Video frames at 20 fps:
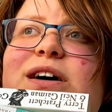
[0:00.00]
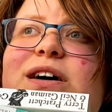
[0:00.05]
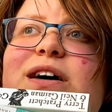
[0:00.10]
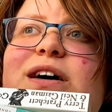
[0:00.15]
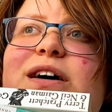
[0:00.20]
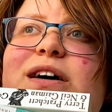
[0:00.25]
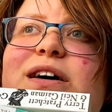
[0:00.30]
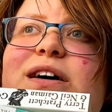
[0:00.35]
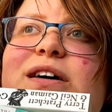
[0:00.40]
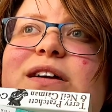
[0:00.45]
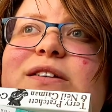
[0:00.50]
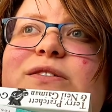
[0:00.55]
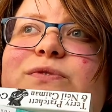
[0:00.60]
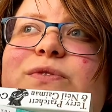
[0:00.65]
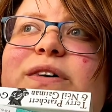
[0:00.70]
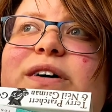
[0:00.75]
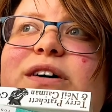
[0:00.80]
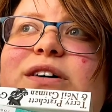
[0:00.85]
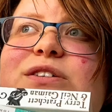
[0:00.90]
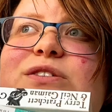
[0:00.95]
and
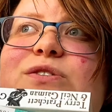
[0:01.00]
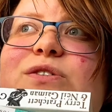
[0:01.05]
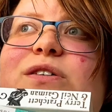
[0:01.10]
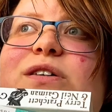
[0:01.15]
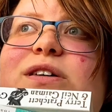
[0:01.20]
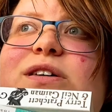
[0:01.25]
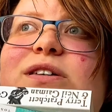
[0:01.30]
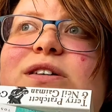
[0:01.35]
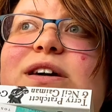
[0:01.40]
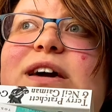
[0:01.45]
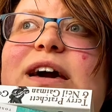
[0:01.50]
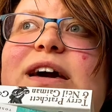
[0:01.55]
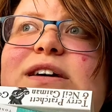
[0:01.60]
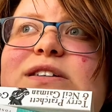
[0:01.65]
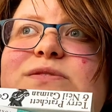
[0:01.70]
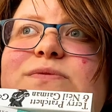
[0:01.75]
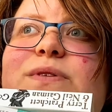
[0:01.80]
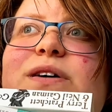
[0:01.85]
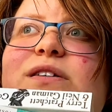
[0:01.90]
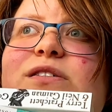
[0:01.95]
that in
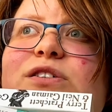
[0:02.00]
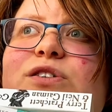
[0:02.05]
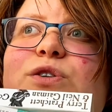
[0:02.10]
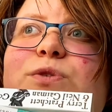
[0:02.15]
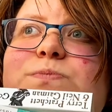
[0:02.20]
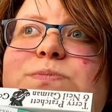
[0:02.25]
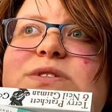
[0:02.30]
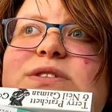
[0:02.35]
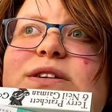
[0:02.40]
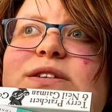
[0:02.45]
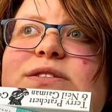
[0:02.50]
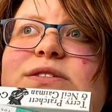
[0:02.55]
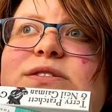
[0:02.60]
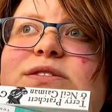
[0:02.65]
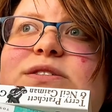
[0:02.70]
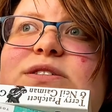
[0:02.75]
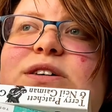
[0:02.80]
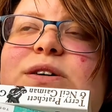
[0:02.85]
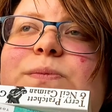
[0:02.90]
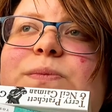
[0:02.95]
case there are
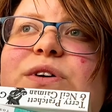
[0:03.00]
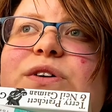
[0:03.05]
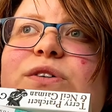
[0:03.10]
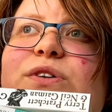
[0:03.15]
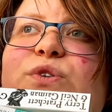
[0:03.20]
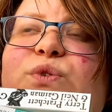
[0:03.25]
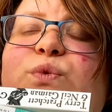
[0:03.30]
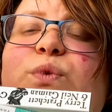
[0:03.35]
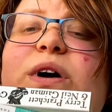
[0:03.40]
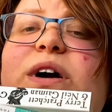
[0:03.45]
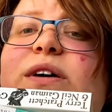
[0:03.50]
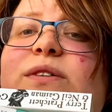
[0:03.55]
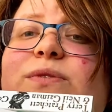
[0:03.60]
obstacles coming your way,